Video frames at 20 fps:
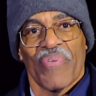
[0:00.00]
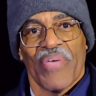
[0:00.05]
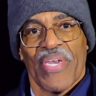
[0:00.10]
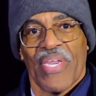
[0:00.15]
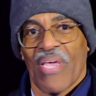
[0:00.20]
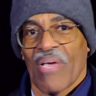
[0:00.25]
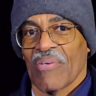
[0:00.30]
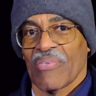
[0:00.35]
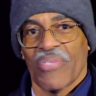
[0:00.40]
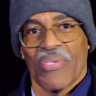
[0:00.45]

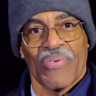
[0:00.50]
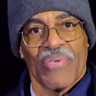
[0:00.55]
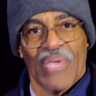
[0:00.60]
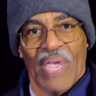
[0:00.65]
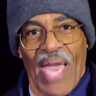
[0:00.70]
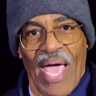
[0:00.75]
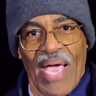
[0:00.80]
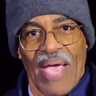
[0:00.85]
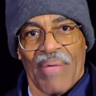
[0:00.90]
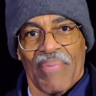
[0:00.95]
videos so you
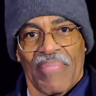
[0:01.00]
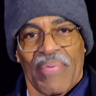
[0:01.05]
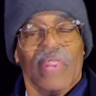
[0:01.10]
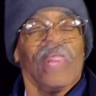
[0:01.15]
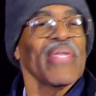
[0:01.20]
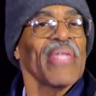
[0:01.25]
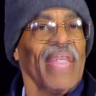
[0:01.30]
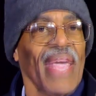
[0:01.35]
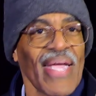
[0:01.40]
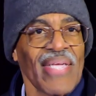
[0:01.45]
like them
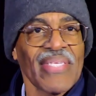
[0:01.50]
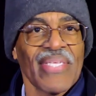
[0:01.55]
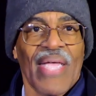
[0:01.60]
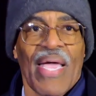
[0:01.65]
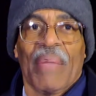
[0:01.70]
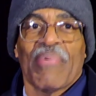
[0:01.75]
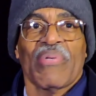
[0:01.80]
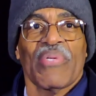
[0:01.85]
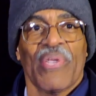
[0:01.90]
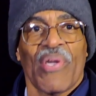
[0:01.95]
the next
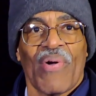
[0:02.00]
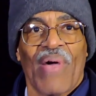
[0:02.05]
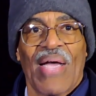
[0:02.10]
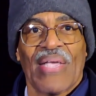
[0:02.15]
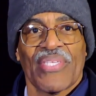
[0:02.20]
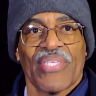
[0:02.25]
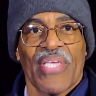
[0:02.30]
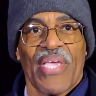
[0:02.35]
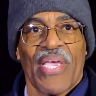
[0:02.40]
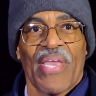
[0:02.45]
time. You know
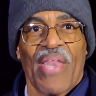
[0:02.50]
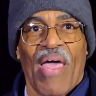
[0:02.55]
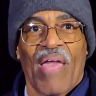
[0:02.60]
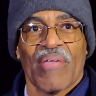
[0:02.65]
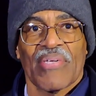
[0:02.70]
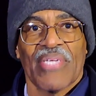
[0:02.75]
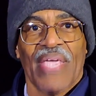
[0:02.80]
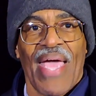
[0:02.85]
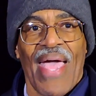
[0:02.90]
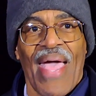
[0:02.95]
I say it all
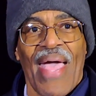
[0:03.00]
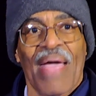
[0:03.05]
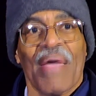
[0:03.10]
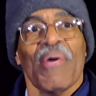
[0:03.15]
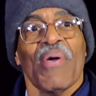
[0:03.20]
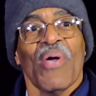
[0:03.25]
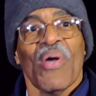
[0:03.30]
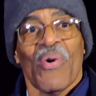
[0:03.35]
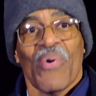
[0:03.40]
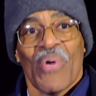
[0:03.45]
the time,
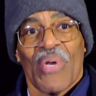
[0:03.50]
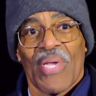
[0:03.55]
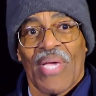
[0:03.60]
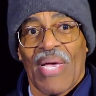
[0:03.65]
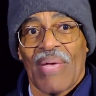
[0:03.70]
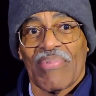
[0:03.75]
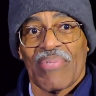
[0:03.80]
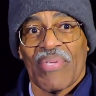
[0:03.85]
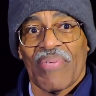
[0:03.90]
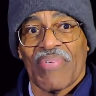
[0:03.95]
when it
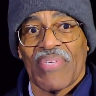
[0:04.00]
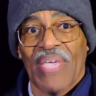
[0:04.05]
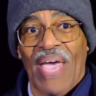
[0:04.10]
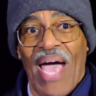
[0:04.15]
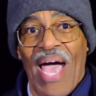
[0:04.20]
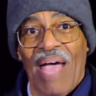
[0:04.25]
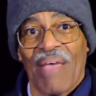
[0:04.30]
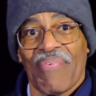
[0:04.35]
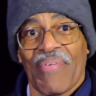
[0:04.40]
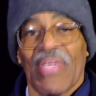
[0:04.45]
comes to
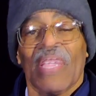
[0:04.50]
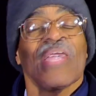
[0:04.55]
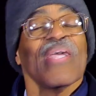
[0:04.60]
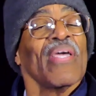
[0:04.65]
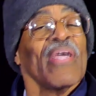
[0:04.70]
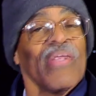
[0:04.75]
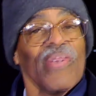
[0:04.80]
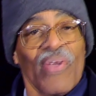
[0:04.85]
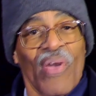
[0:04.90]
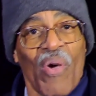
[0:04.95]
photography,
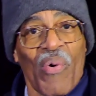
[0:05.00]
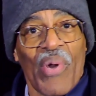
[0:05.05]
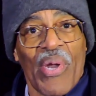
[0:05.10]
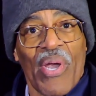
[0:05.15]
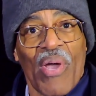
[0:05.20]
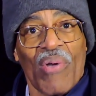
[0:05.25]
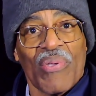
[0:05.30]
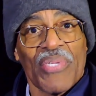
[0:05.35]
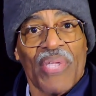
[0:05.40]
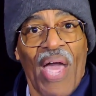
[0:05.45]
no one
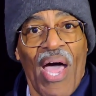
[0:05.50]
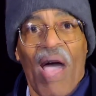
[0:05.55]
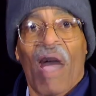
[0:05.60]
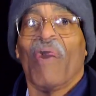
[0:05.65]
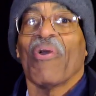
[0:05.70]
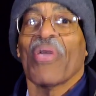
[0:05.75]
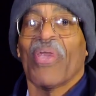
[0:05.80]
knows it all.